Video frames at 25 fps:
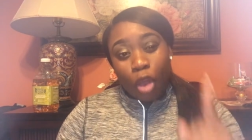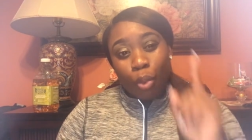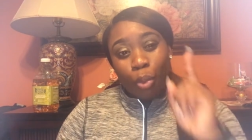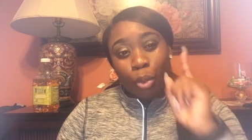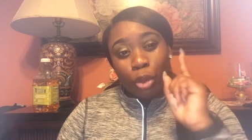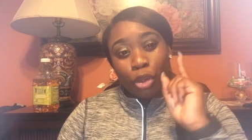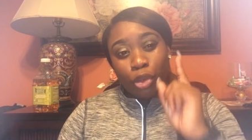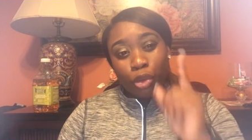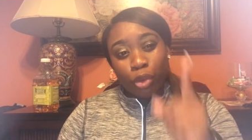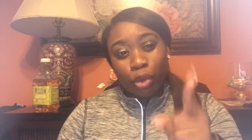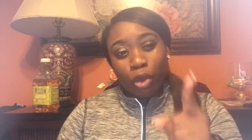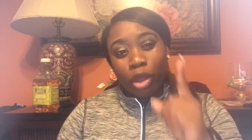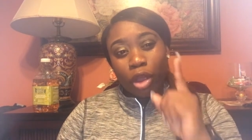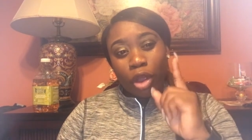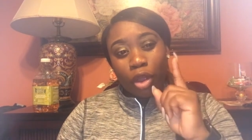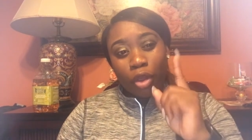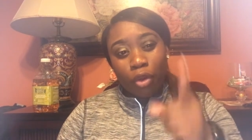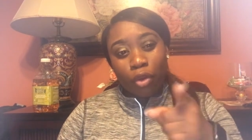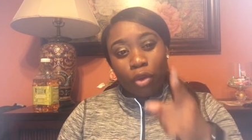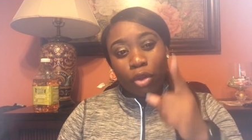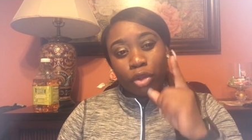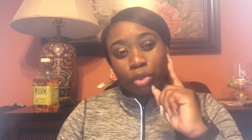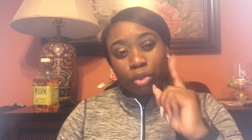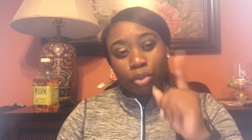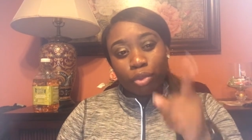When you are
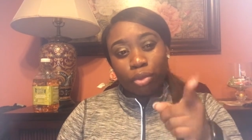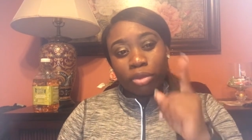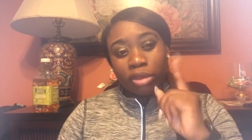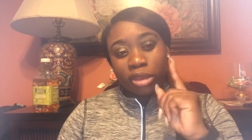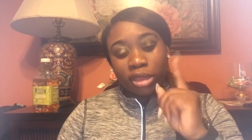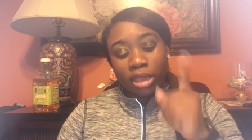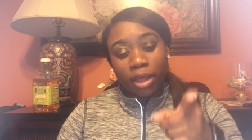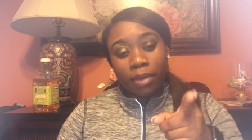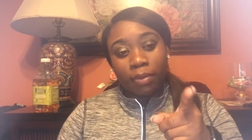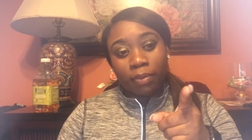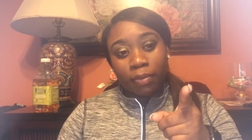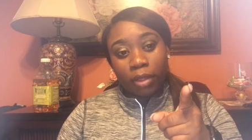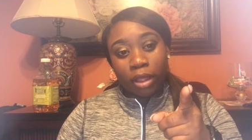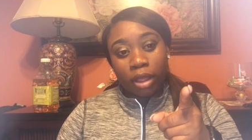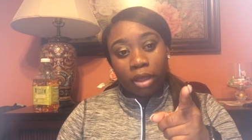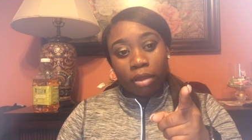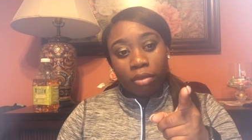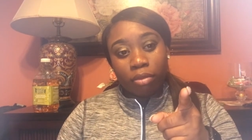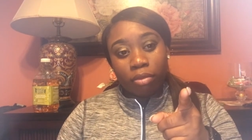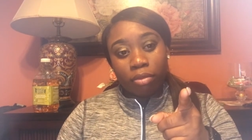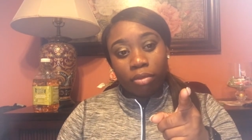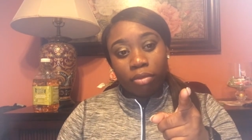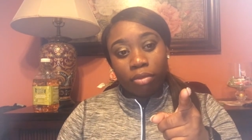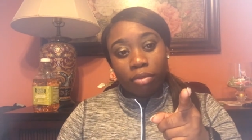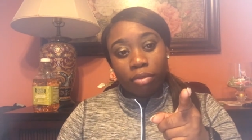going through something
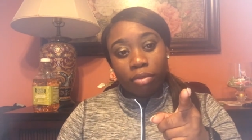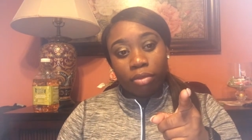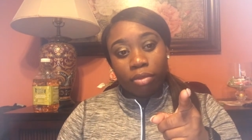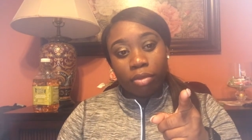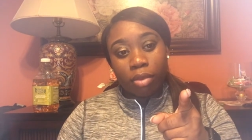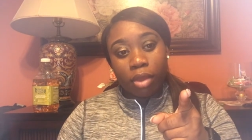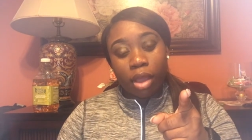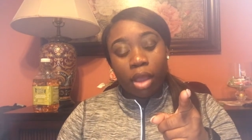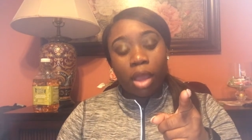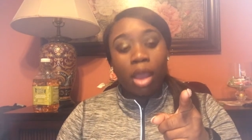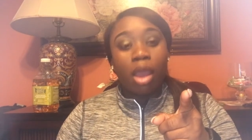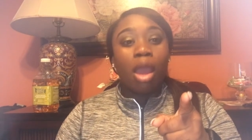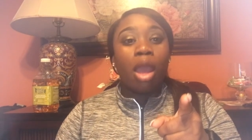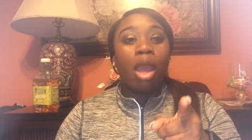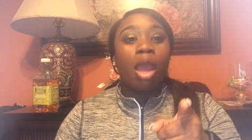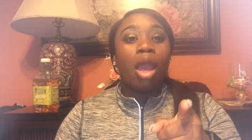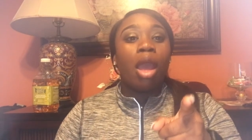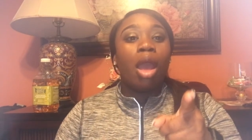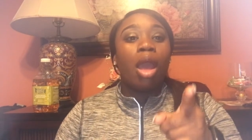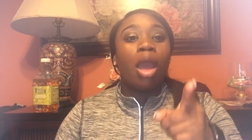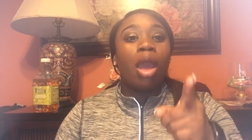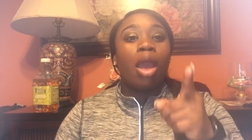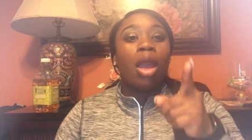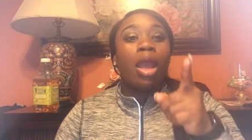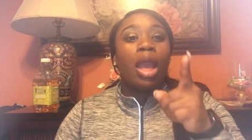
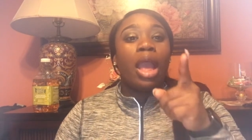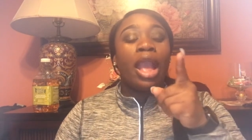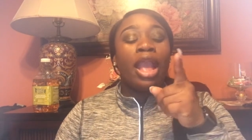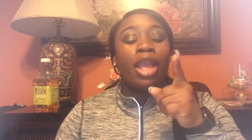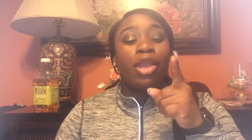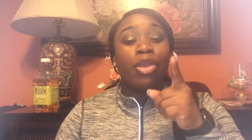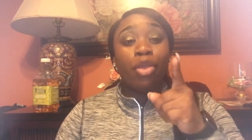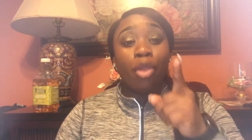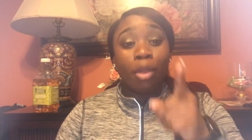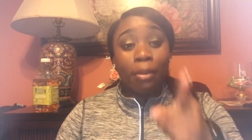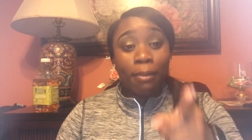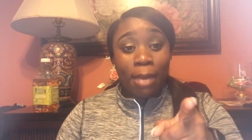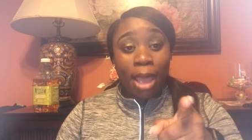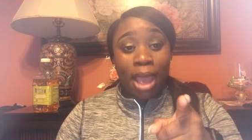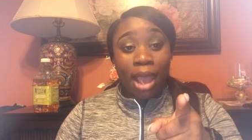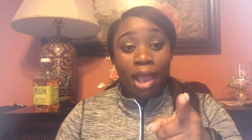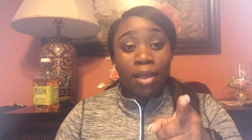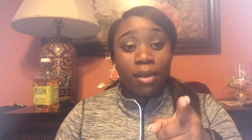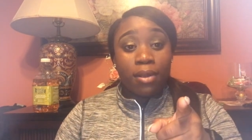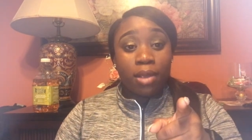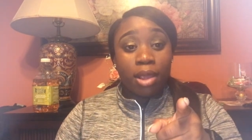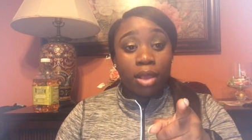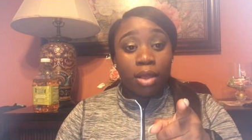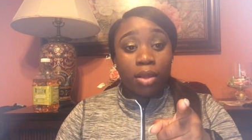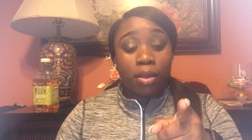and you're
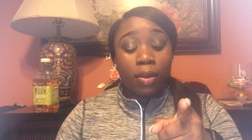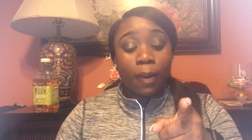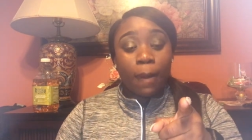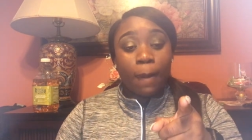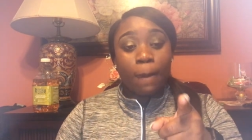married,